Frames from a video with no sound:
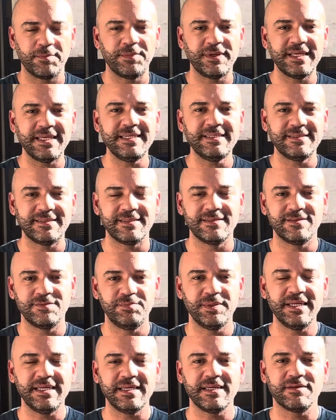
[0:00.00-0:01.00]
pieces
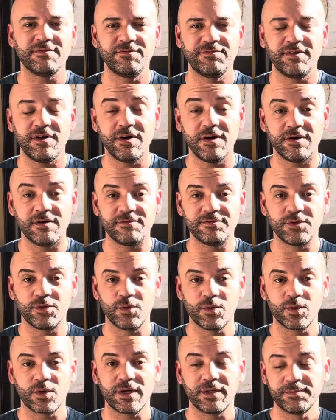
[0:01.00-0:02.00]
being involved
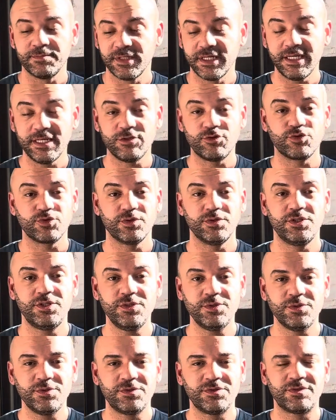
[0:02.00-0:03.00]
or
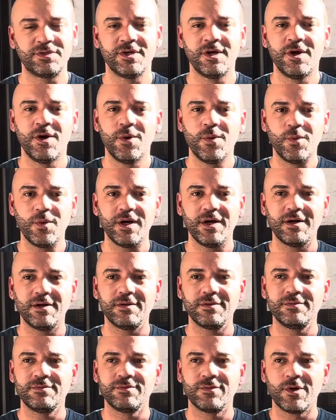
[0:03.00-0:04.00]
introduced,
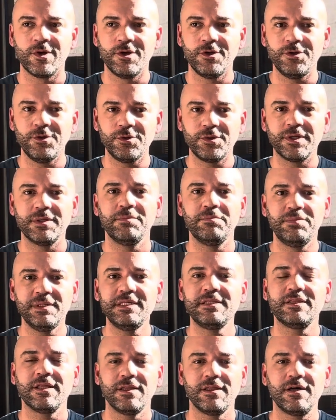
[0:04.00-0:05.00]
well, you can
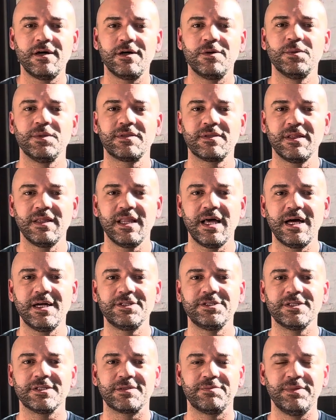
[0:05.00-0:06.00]
beat the law with
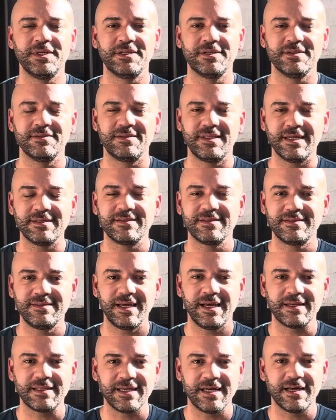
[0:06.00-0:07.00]
logic, because that's
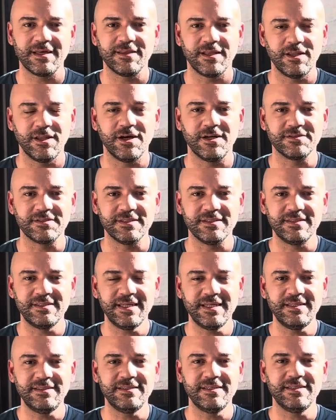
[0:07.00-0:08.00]
exactly how the law is
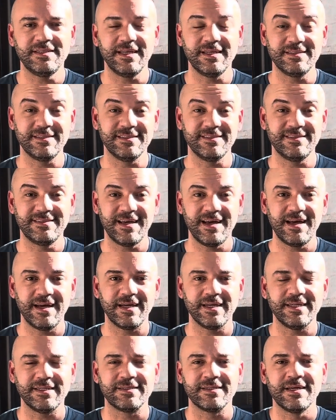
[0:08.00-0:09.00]
intended and
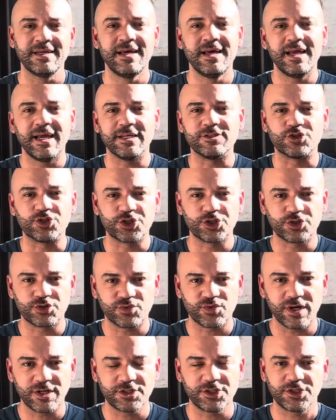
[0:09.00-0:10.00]
designed and
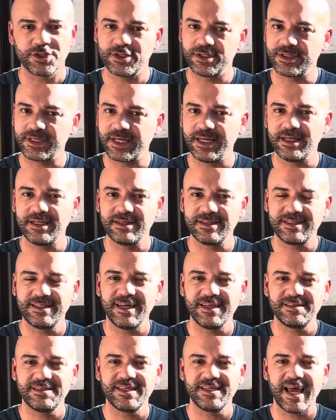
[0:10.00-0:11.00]
structured. It
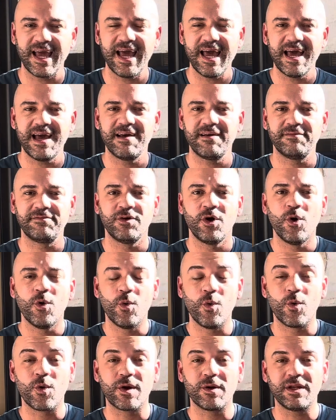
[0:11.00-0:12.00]
doesn't have
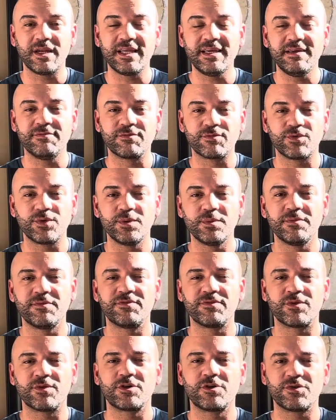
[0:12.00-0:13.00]
or leave room
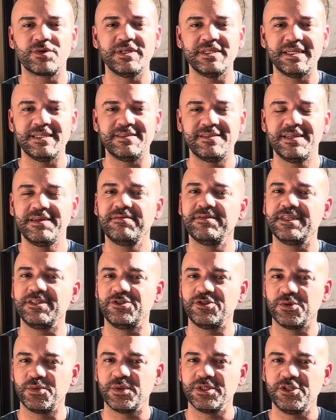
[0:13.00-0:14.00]
for creativity.
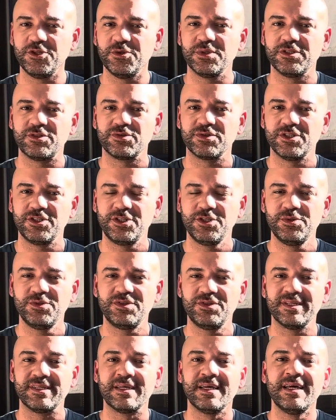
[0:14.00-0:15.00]
So when you
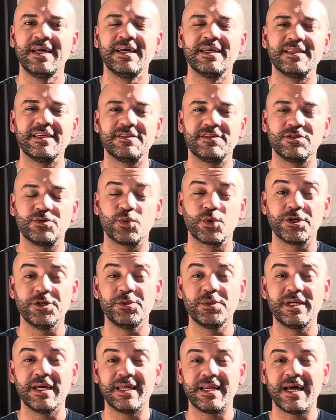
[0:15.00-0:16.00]
introduce it, this is where you
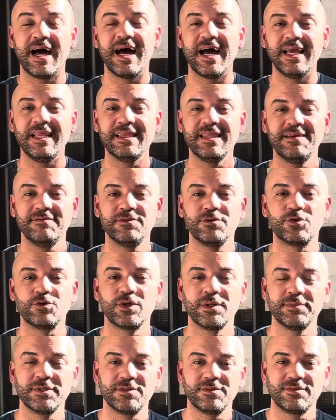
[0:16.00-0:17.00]
get high level
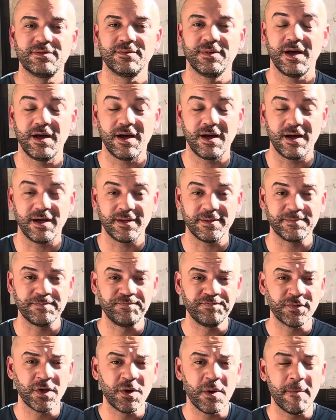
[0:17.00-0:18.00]
criminal
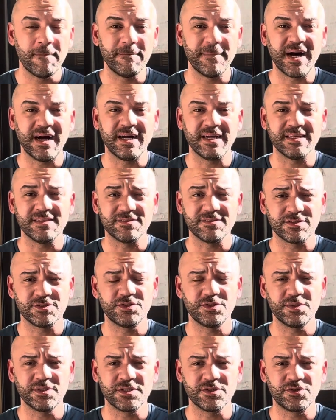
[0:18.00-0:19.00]
minds,
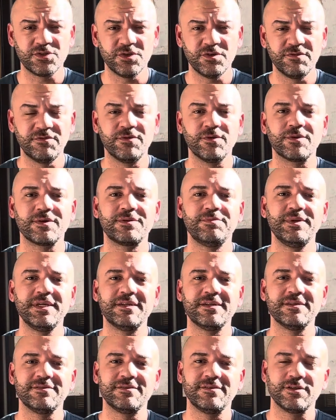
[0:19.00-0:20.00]
so on and so forth,
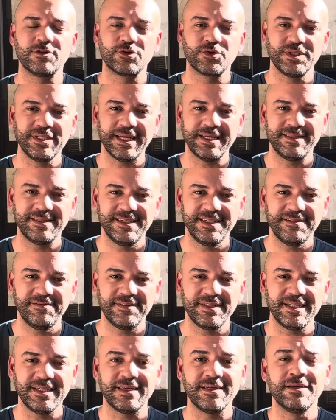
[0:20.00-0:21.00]
because the
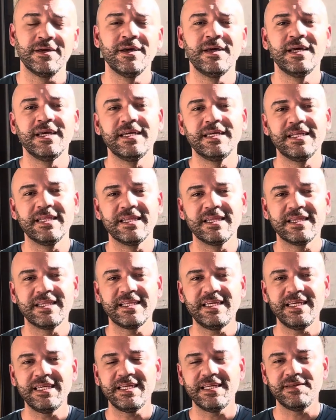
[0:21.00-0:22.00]
creativity
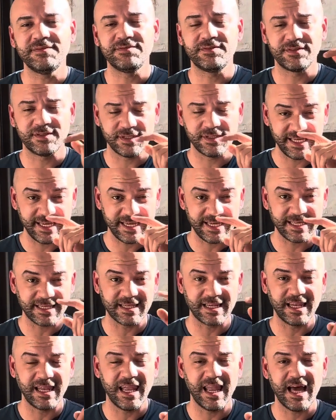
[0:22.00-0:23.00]
leaves in
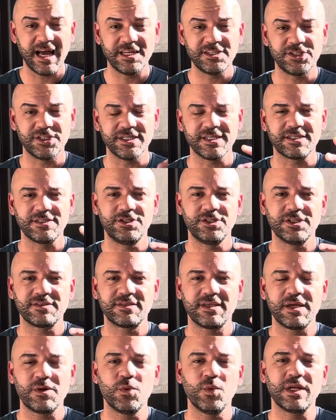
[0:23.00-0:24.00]
logic, just
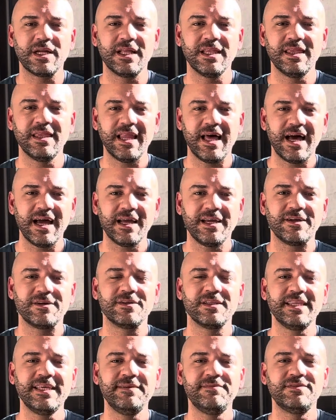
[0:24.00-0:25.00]
like when a liar
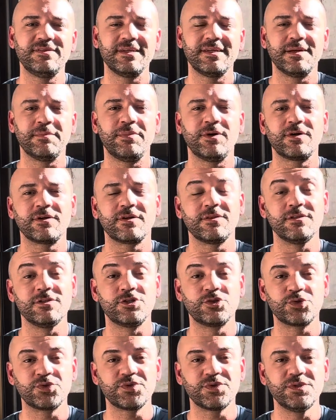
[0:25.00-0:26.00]
leaves in a part of the
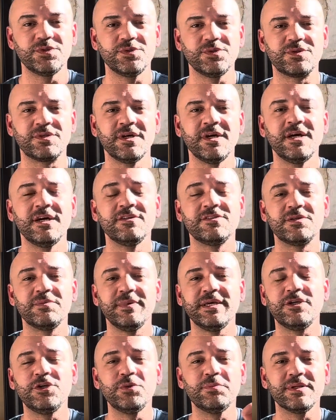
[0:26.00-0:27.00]
truth to
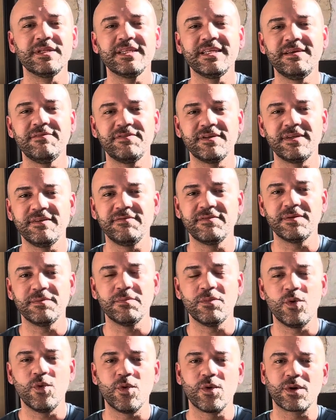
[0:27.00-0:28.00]
make you believe it even
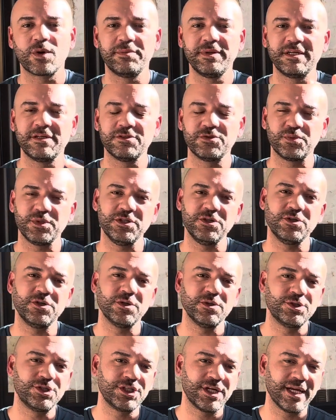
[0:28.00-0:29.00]
more, because when you
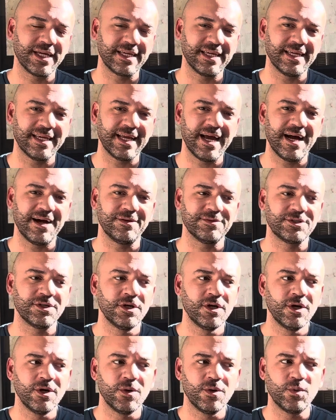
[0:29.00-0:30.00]
go check it out,
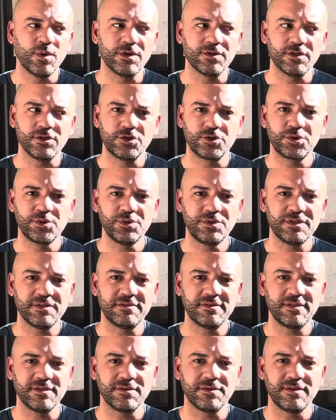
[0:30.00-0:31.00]
well, the truth is
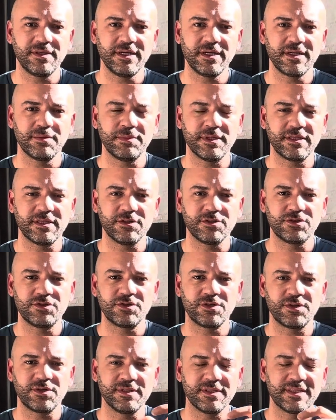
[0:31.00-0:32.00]
still there, but there's
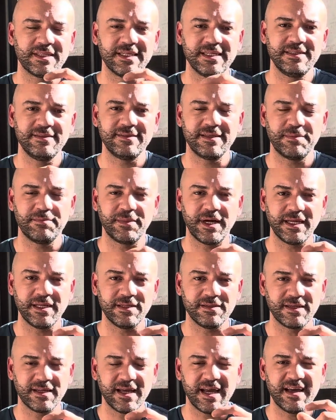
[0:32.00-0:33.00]
certain things that might
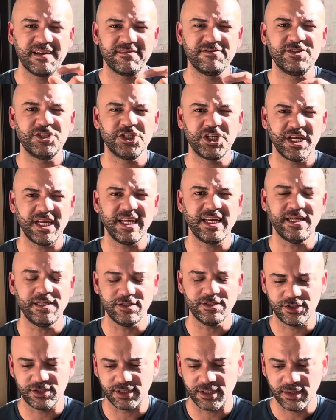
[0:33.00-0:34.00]
have
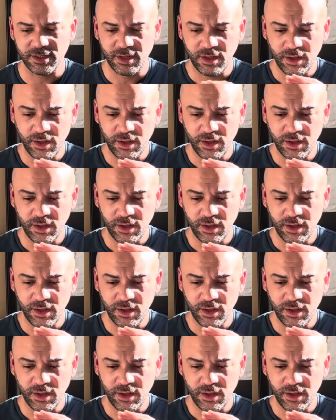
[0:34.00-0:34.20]
changed.